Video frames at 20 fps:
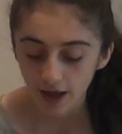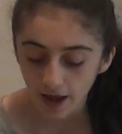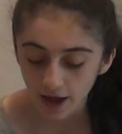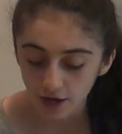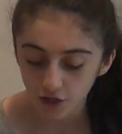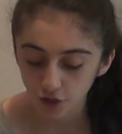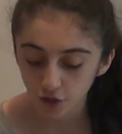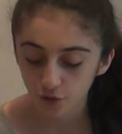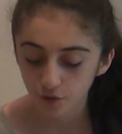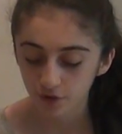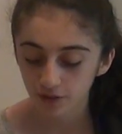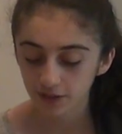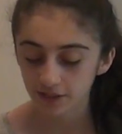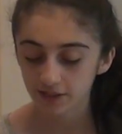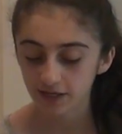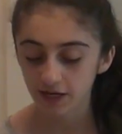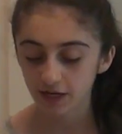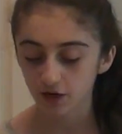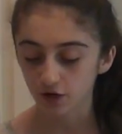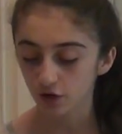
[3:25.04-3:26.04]
and you're going to
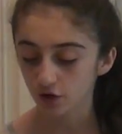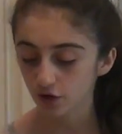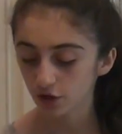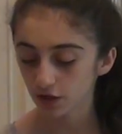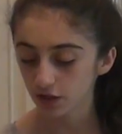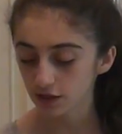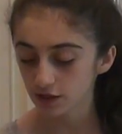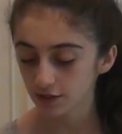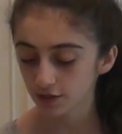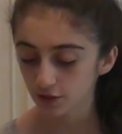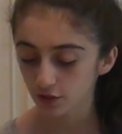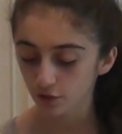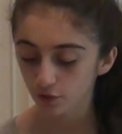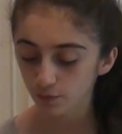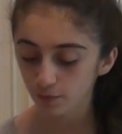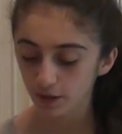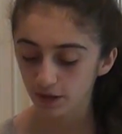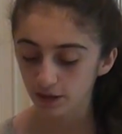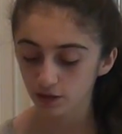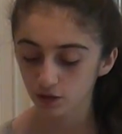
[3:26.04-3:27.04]
take your cookie
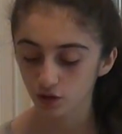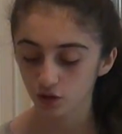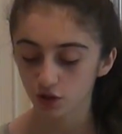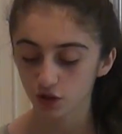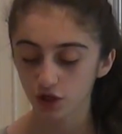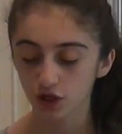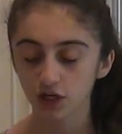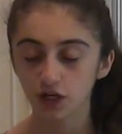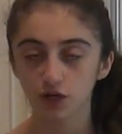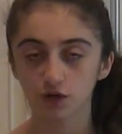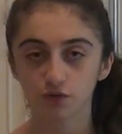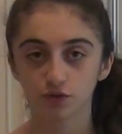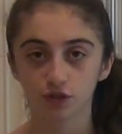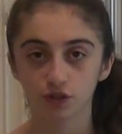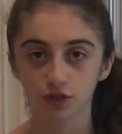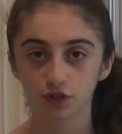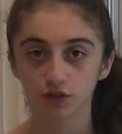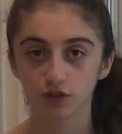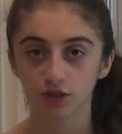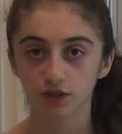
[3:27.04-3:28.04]
scoop, and your cookie dough
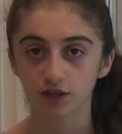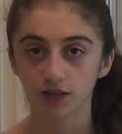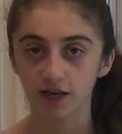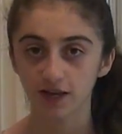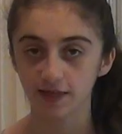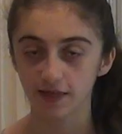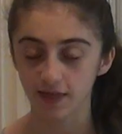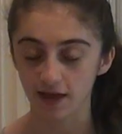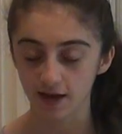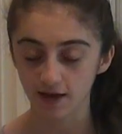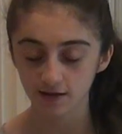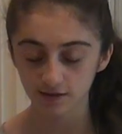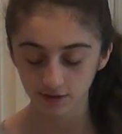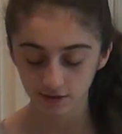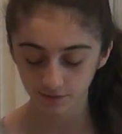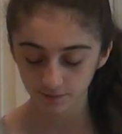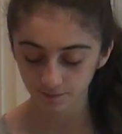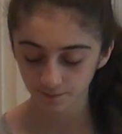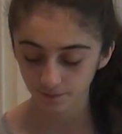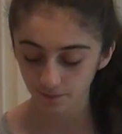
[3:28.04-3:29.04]
should look like
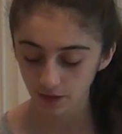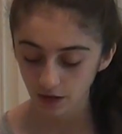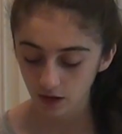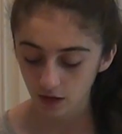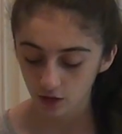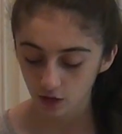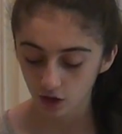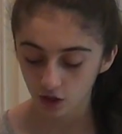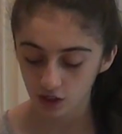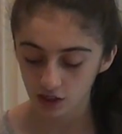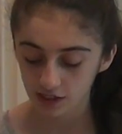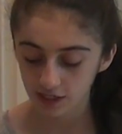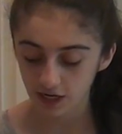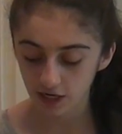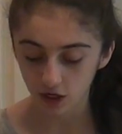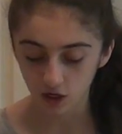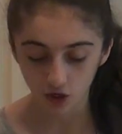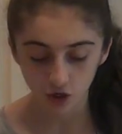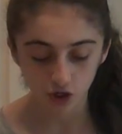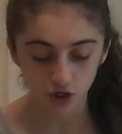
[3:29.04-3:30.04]
this. You're going to
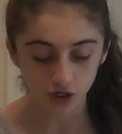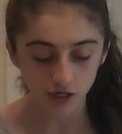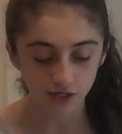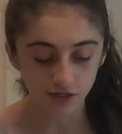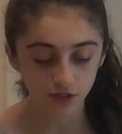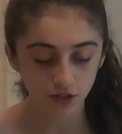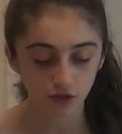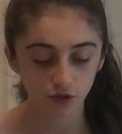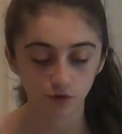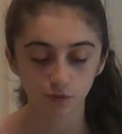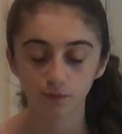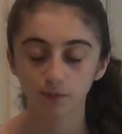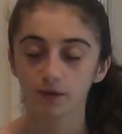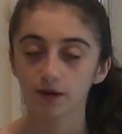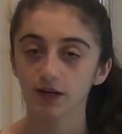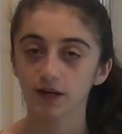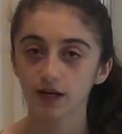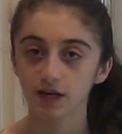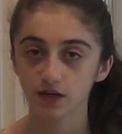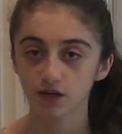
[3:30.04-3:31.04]
take your cookie scoop,
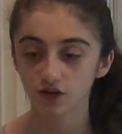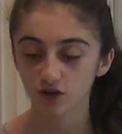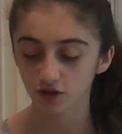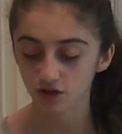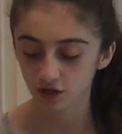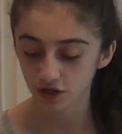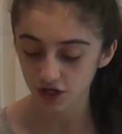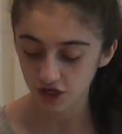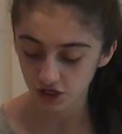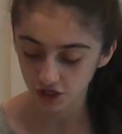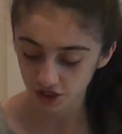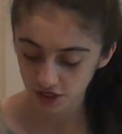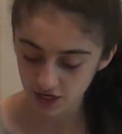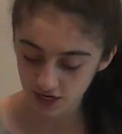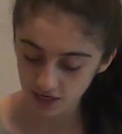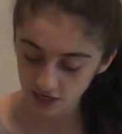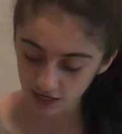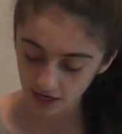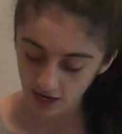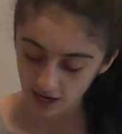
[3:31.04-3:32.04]
get your cookie
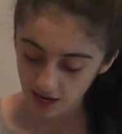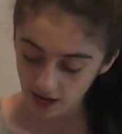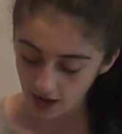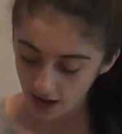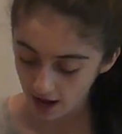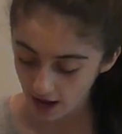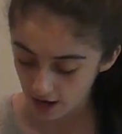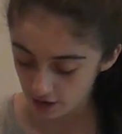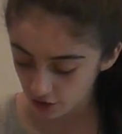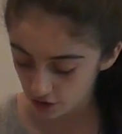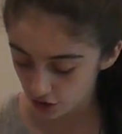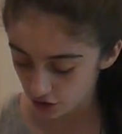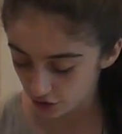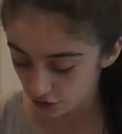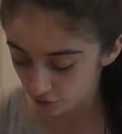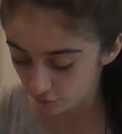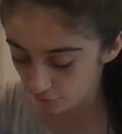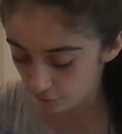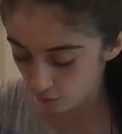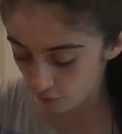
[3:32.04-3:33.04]
sheet, and
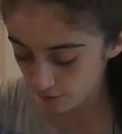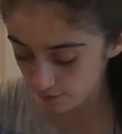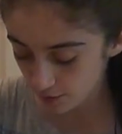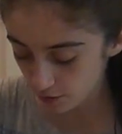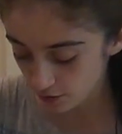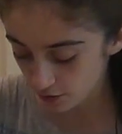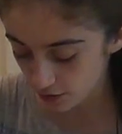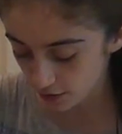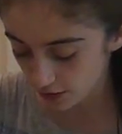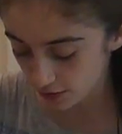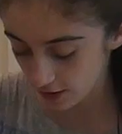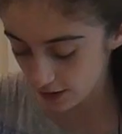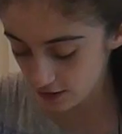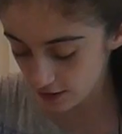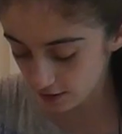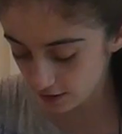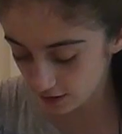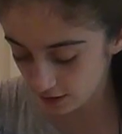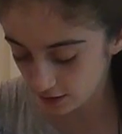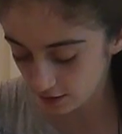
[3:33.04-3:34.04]
just form your
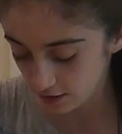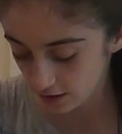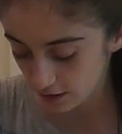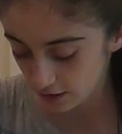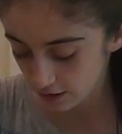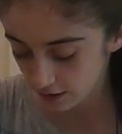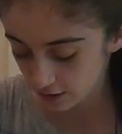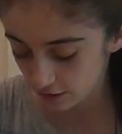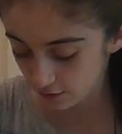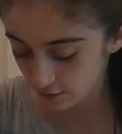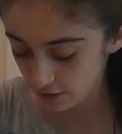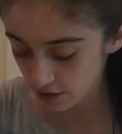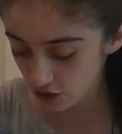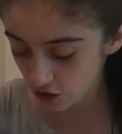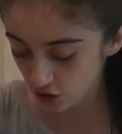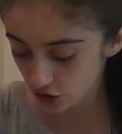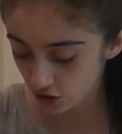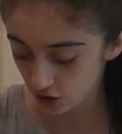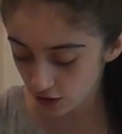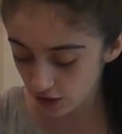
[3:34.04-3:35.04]
cookies. So
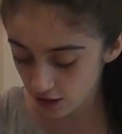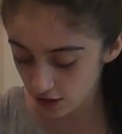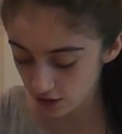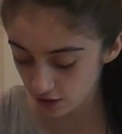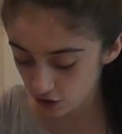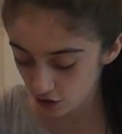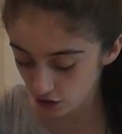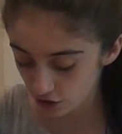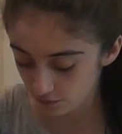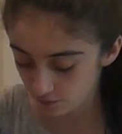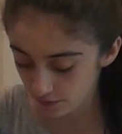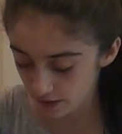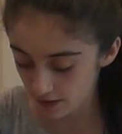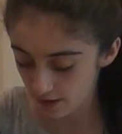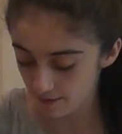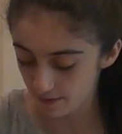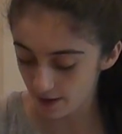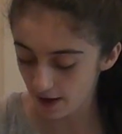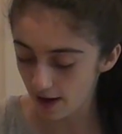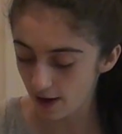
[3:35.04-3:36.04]
each cookie should be
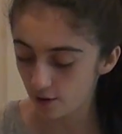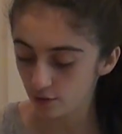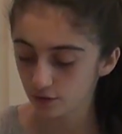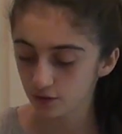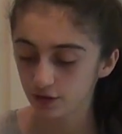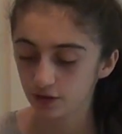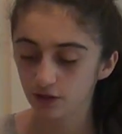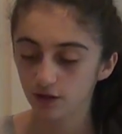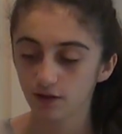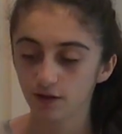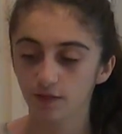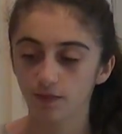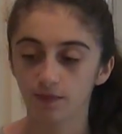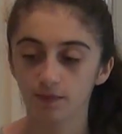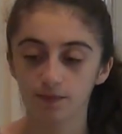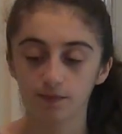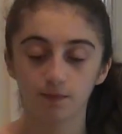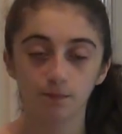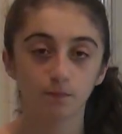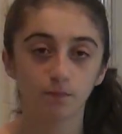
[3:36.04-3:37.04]
about
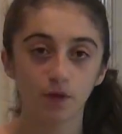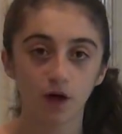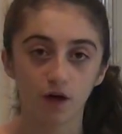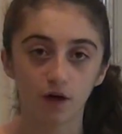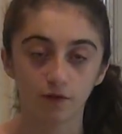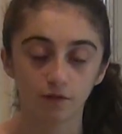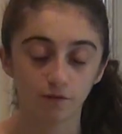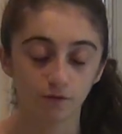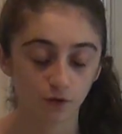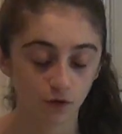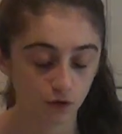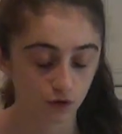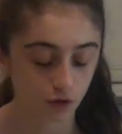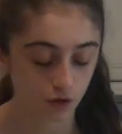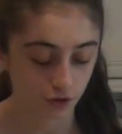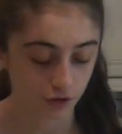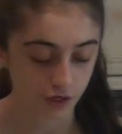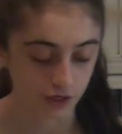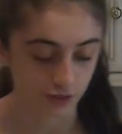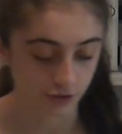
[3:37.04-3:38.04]
a full
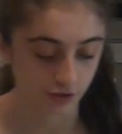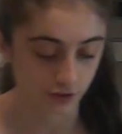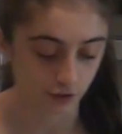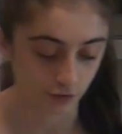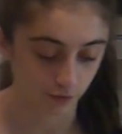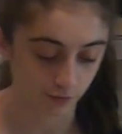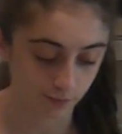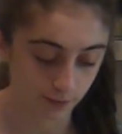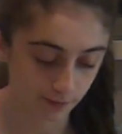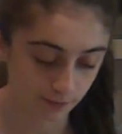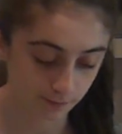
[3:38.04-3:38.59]
cookie scoop,